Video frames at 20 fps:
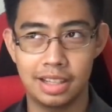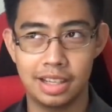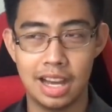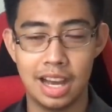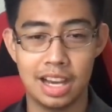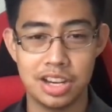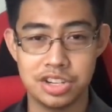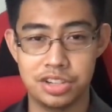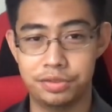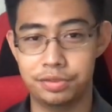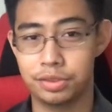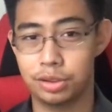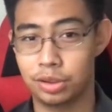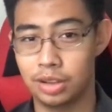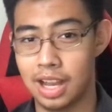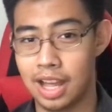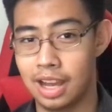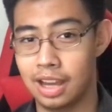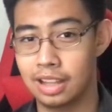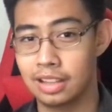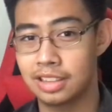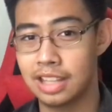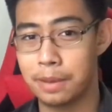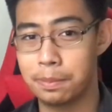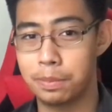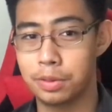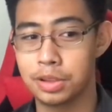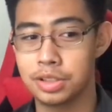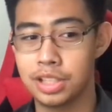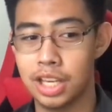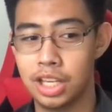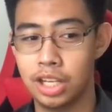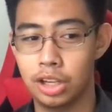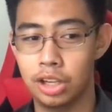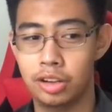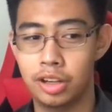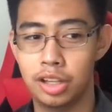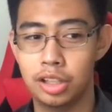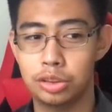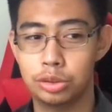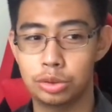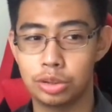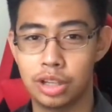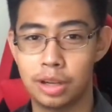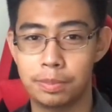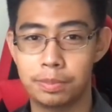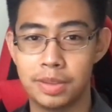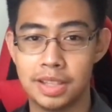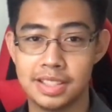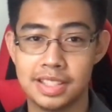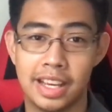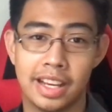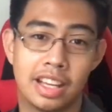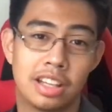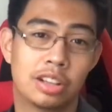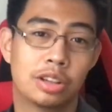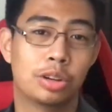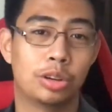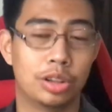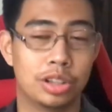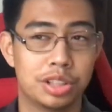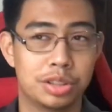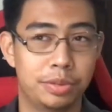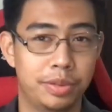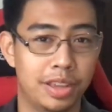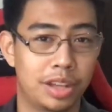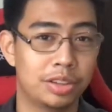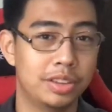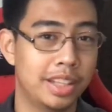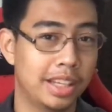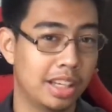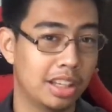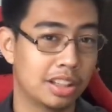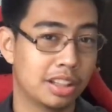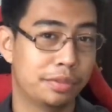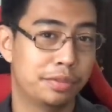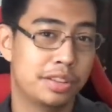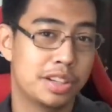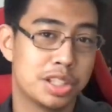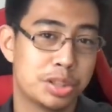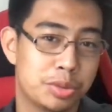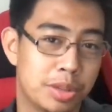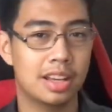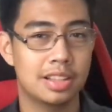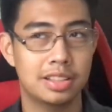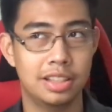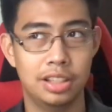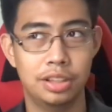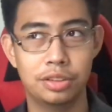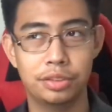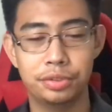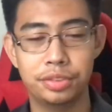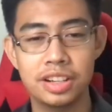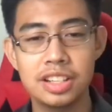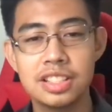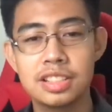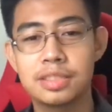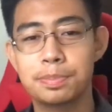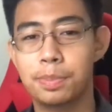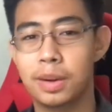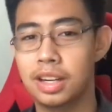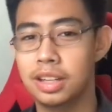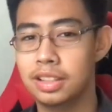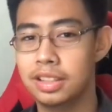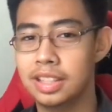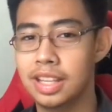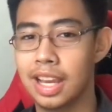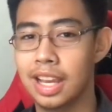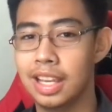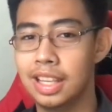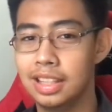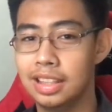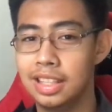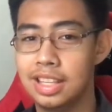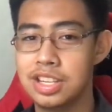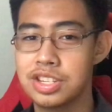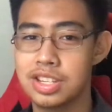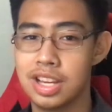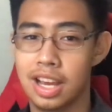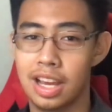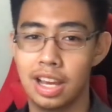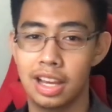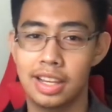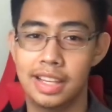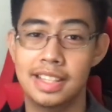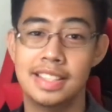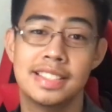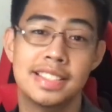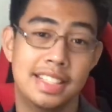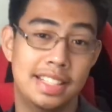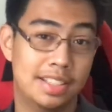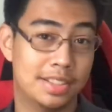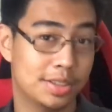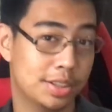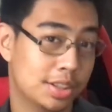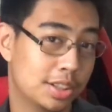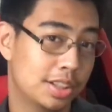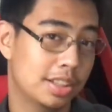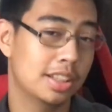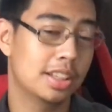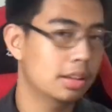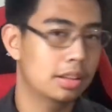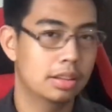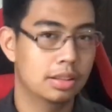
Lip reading: kaka-shift ko lang. Tapos, I already took up the second course without taking the first. Kasi yung first part niya, hindi siya in season.